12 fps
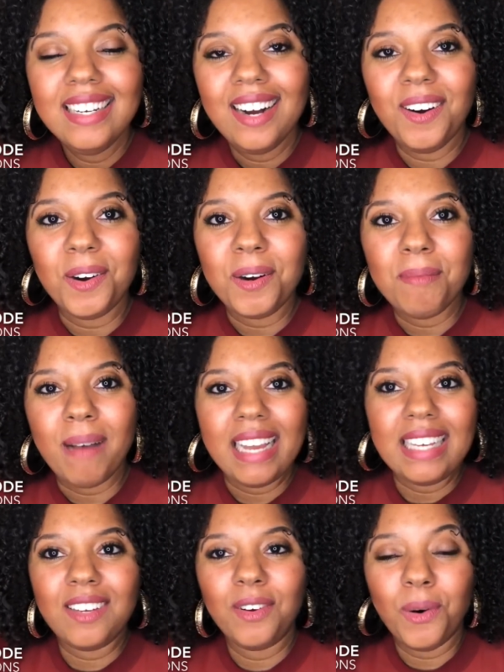or
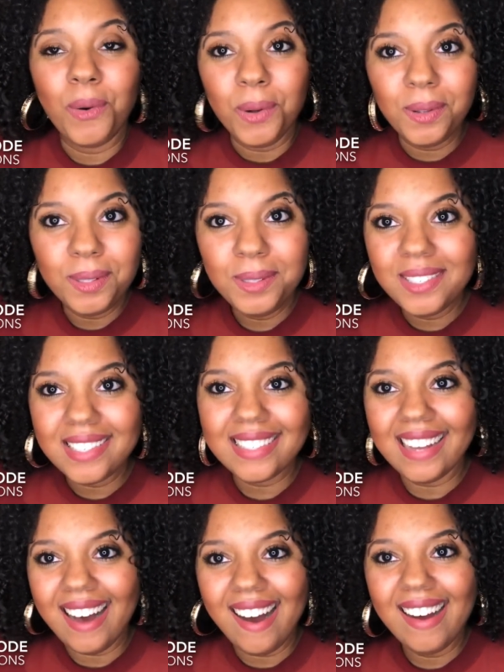my goals
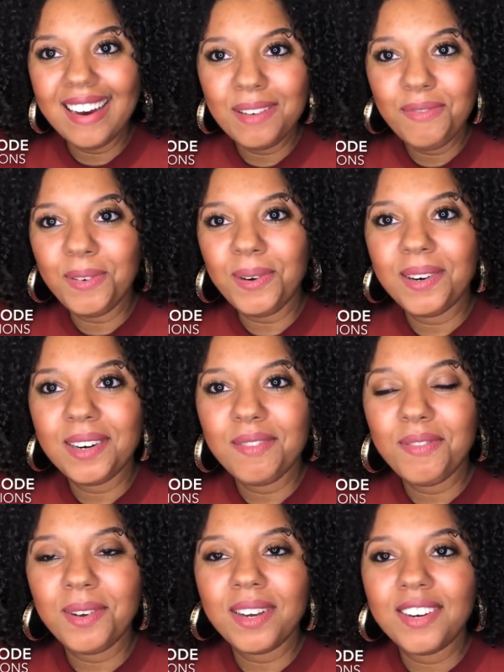are for
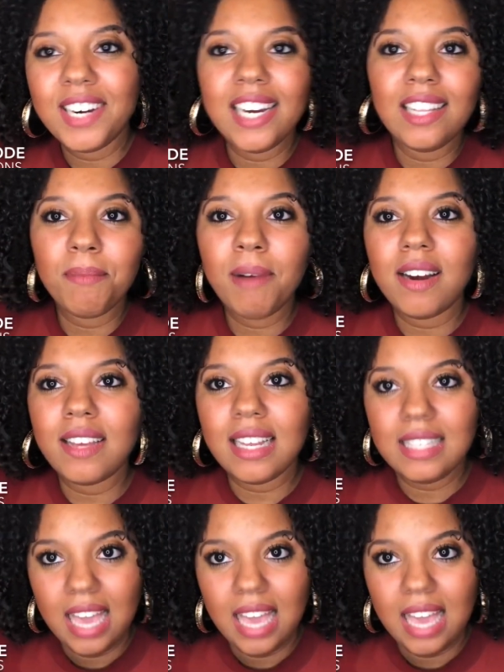creating the podcast.